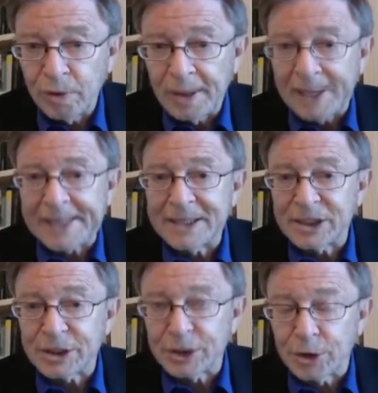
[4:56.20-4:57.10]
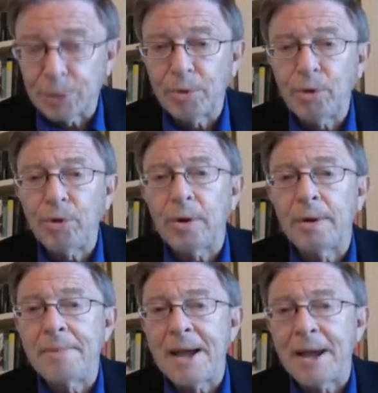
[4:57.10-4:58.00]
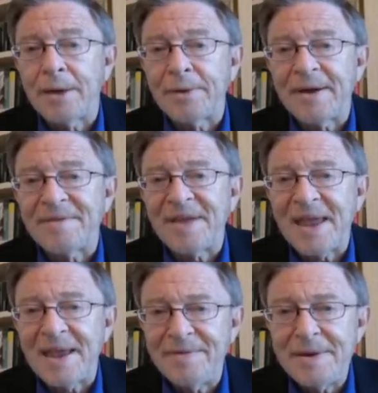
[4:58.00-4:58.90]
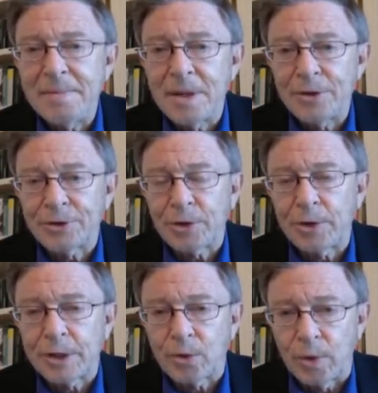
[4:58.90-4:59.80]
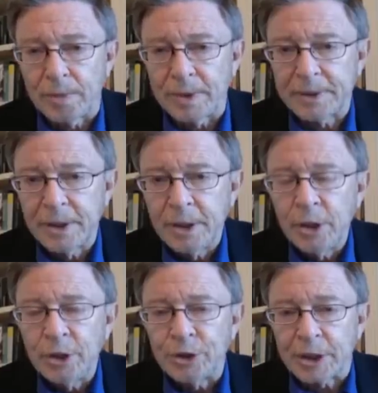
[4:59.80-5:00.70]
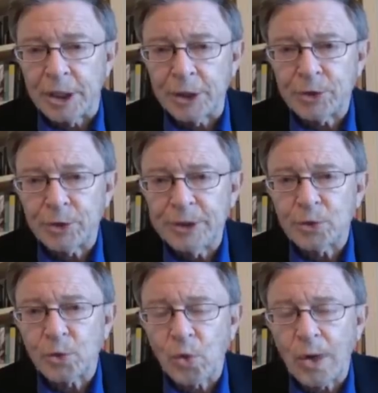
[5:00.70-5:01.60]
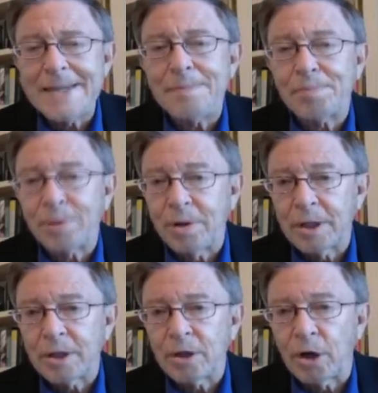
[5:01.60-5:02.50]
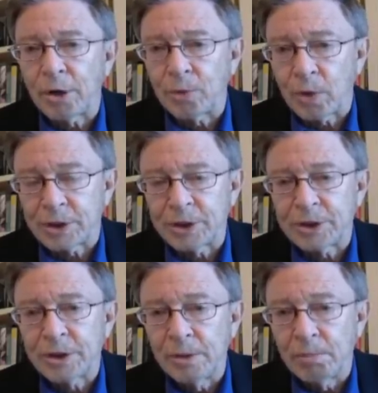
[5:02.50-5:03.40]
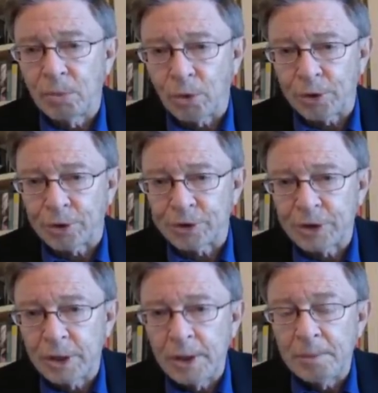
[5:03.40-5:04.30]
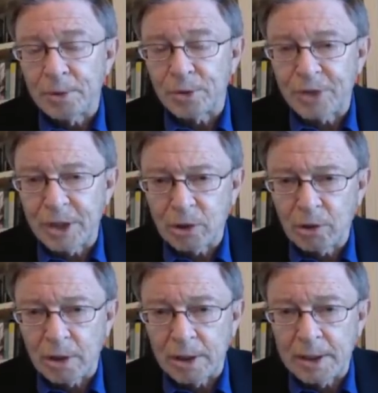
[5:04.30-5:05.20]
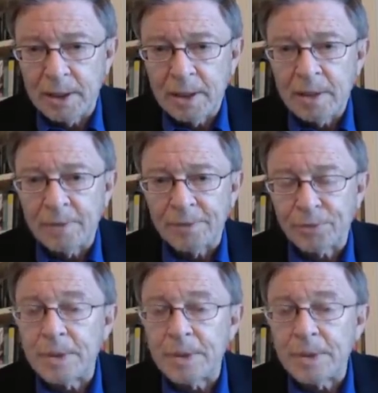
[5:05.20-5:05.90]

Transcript: a considerable amount of heavy military equipment to countries right plunk on Russia's borders, particularly the three